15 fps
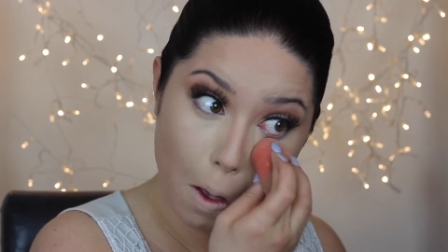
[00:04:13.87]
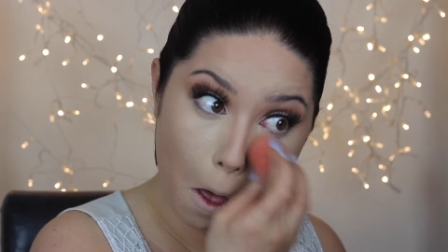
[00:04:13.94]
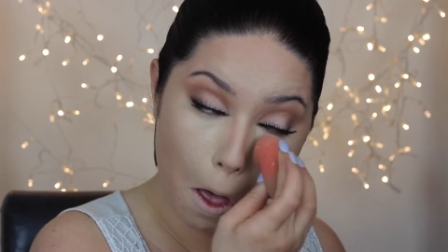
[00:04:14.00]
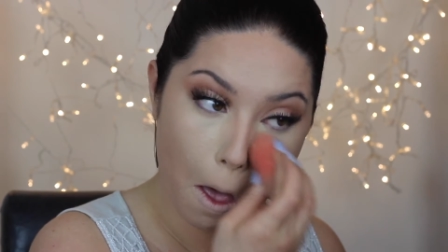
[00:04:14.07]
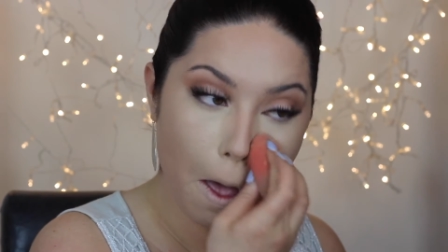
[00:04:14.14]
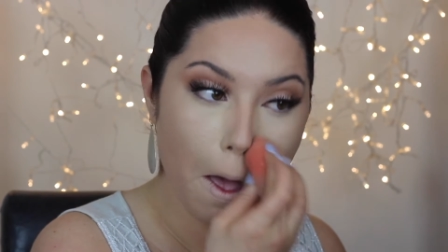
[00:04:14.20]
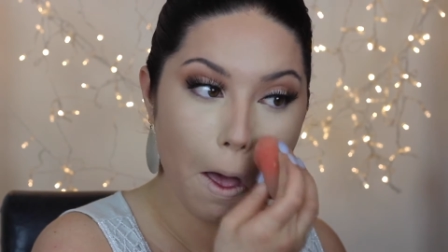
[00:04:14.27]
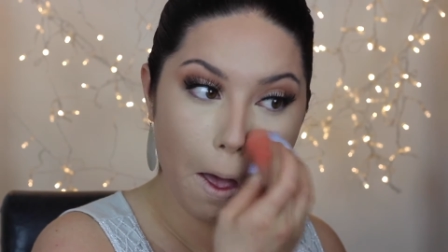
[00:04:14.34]

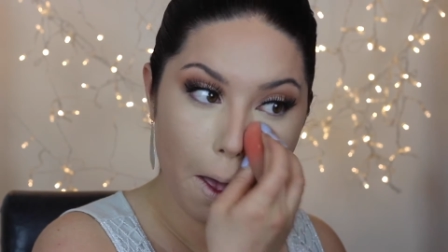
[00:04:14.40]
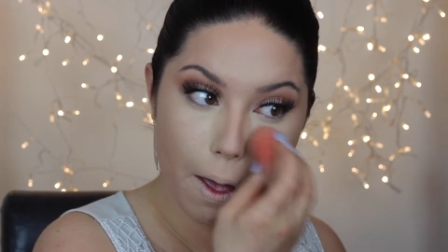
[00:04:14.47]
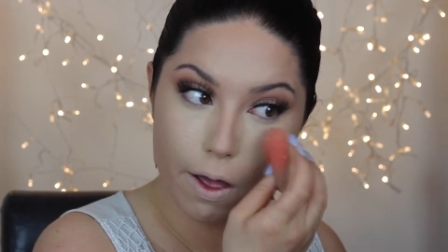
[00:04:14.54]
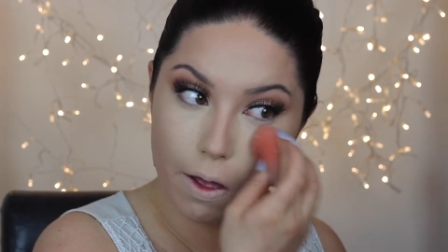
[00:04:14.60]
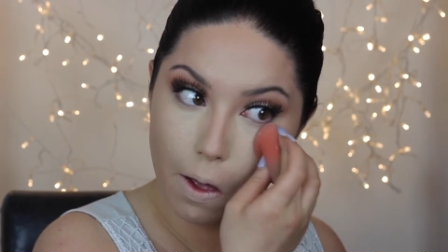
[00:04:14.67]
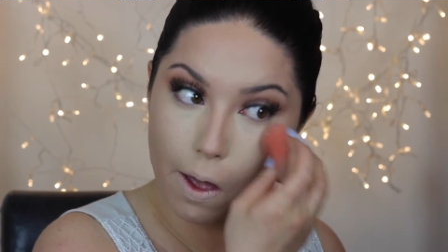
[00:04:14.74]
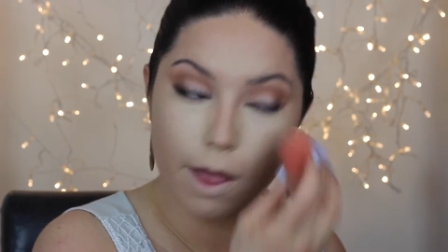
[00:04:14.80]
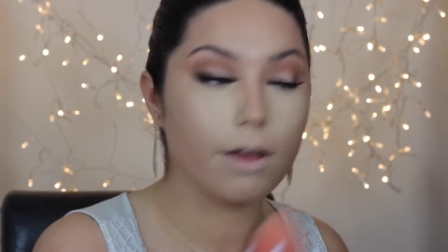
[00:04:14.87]
but
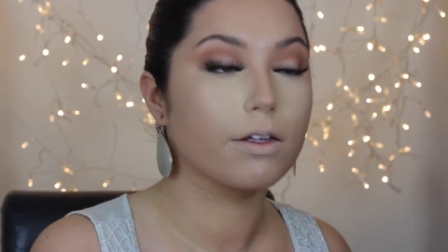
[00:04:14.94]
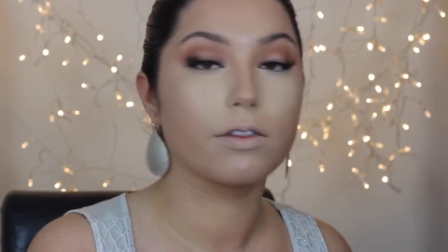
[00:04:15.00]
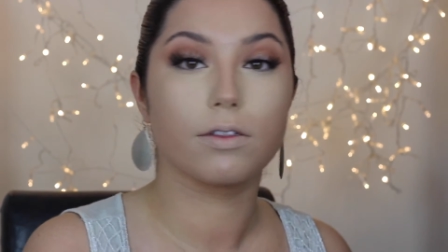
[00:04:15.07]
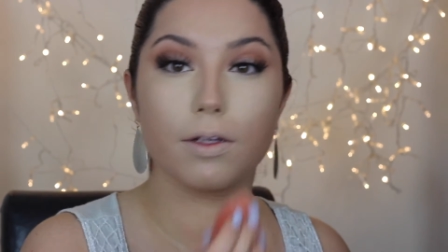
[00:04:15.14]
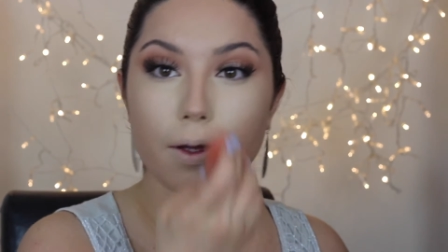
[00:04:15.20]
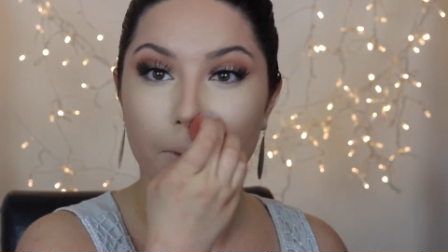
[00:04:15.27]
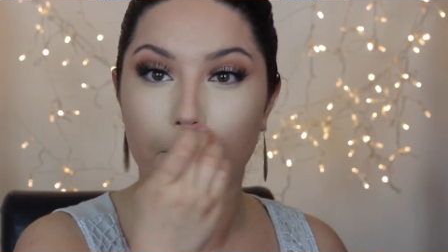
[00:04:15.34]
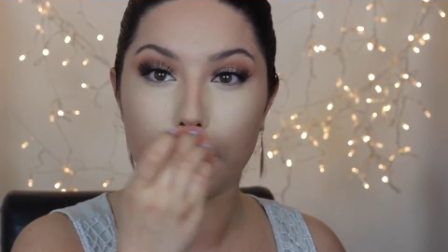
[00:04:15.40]
um, I only
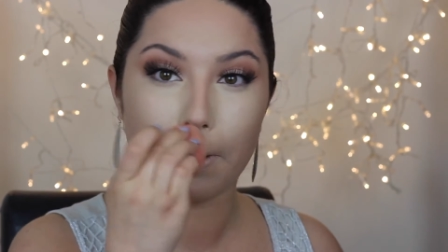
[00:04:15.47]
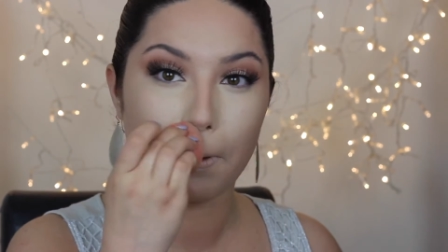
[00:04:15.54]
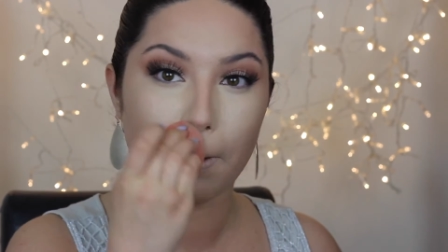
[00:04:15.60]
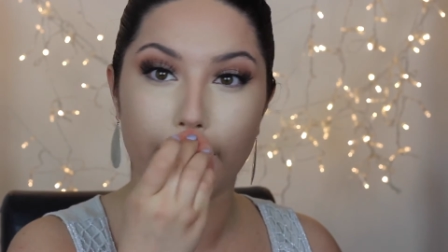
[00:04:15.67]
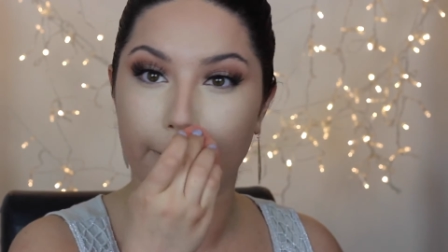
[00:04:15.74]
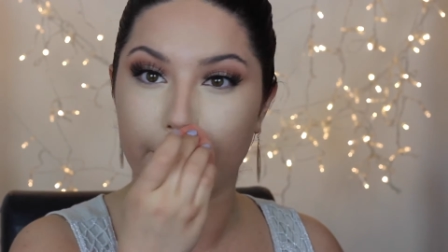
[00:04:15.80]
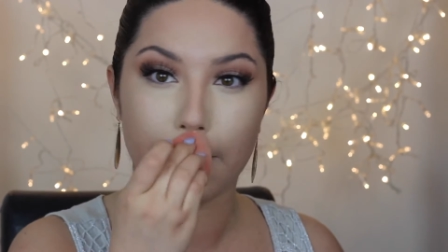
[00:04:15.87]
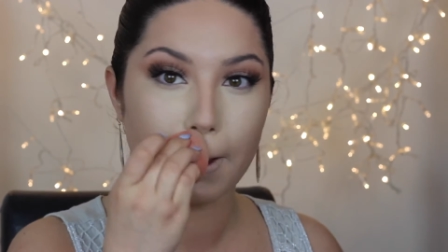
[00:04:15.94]
set the under
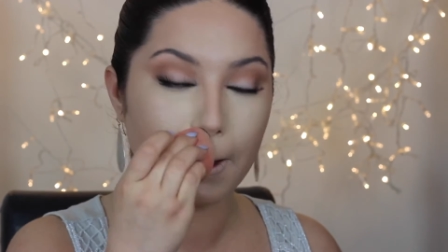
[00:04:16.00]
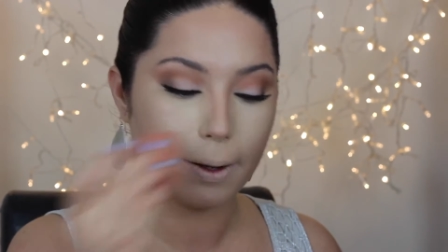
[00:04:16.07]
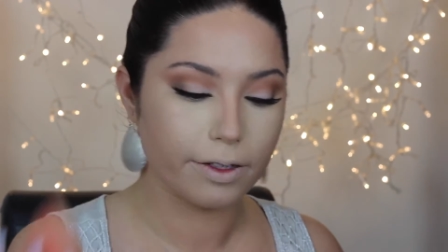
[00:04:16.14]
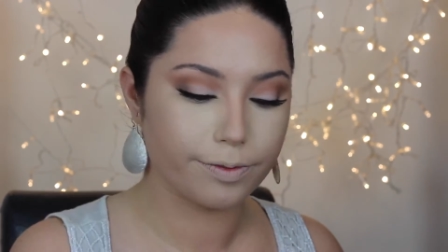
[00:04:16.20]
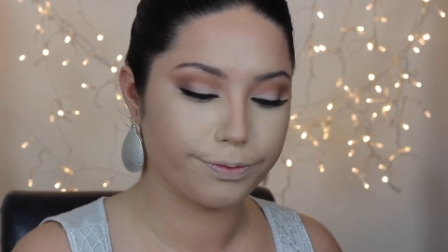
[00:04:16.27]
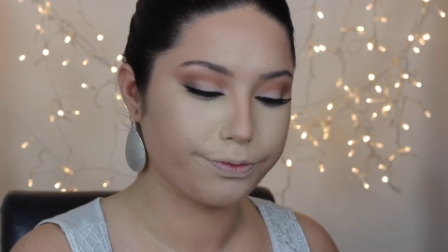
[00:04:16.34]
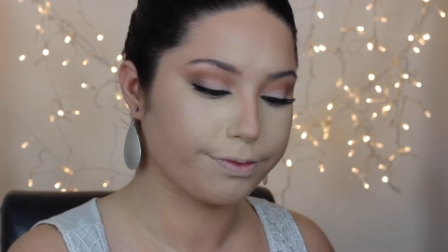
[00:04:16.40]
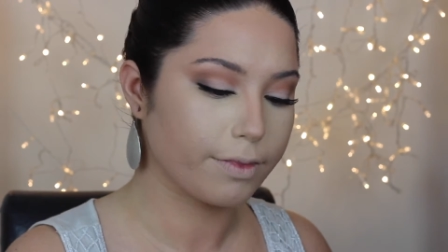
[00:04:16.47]
eye area,
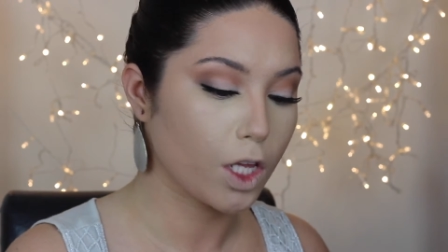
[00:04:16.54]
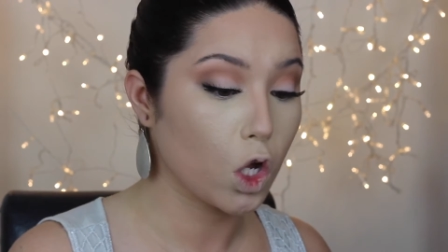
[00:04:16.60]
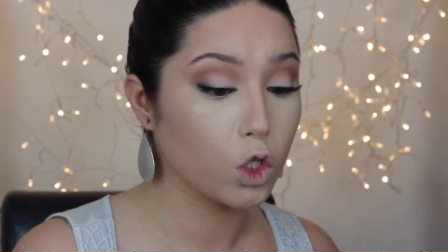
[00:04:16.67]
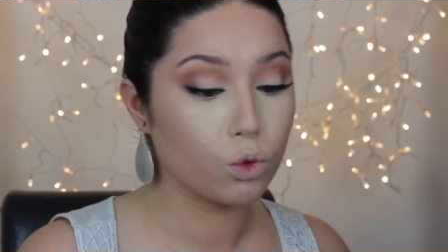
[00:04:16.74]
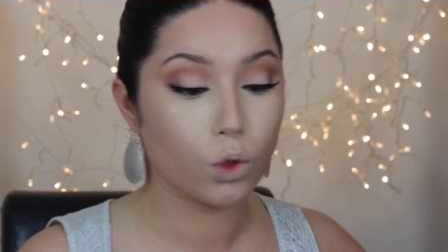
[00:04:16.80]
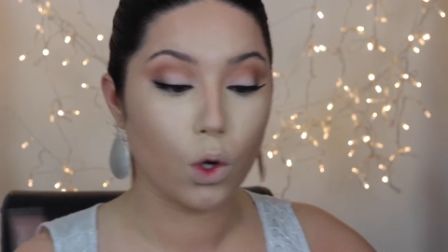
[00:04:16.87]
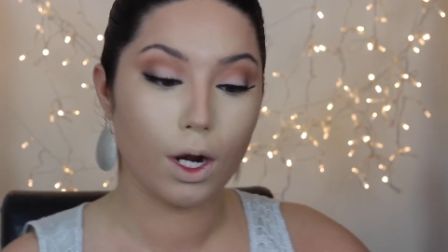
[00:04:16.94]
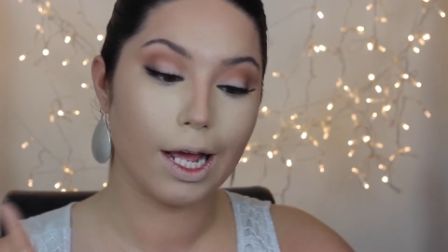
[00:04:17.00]
so I can
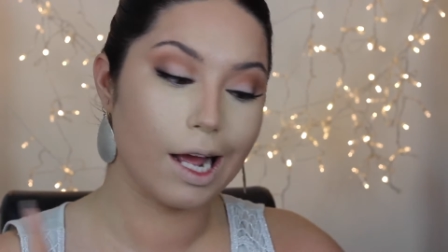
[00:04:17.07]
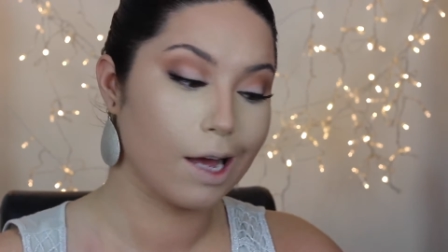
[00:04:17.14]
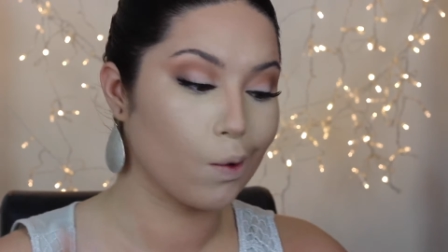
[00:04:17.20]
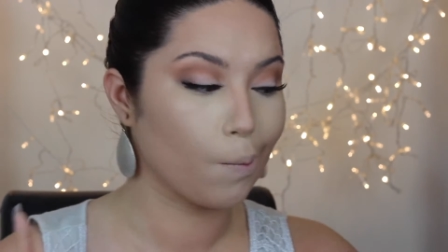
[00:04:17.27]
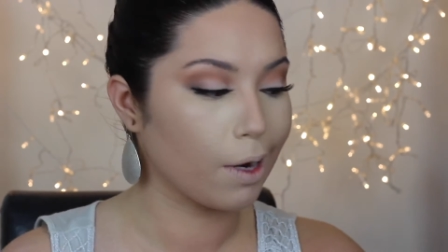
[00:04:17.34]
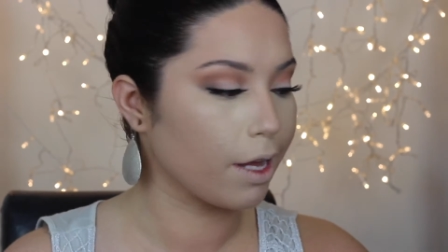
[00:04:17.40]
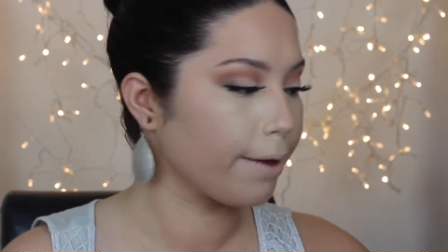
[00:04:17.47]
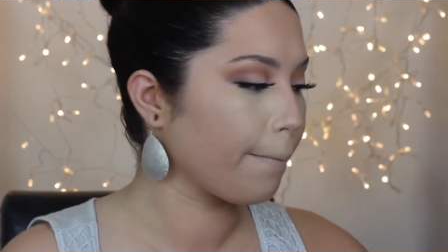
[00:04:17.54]
still
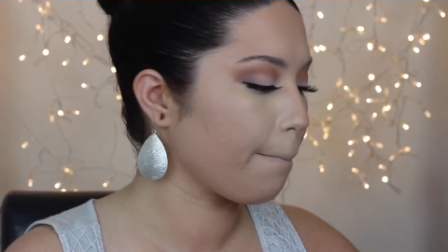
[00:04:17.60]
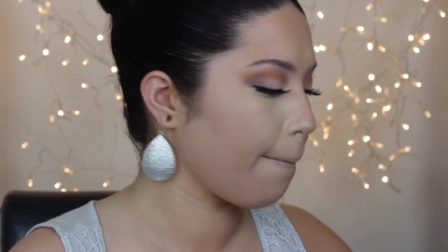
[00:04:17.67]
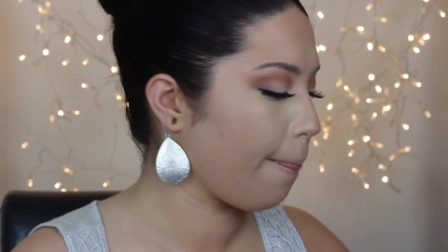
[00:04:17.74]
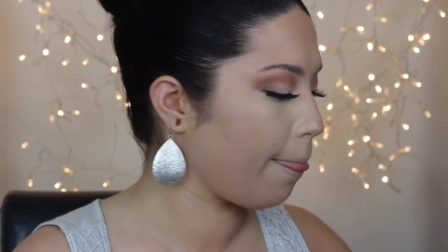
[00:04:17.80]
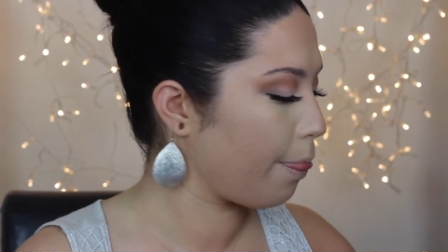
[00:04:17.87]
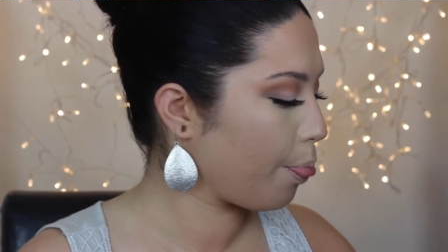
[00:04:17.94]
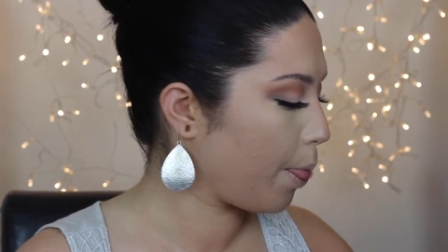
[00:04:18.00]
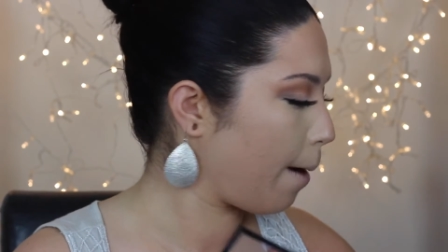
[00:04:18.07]
cream
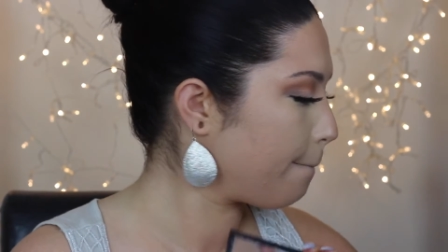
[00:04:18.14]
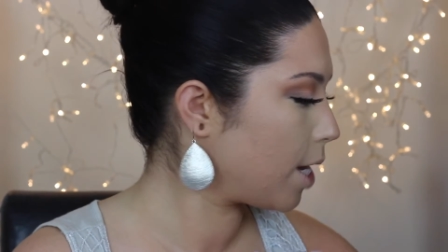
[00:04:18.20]
contour.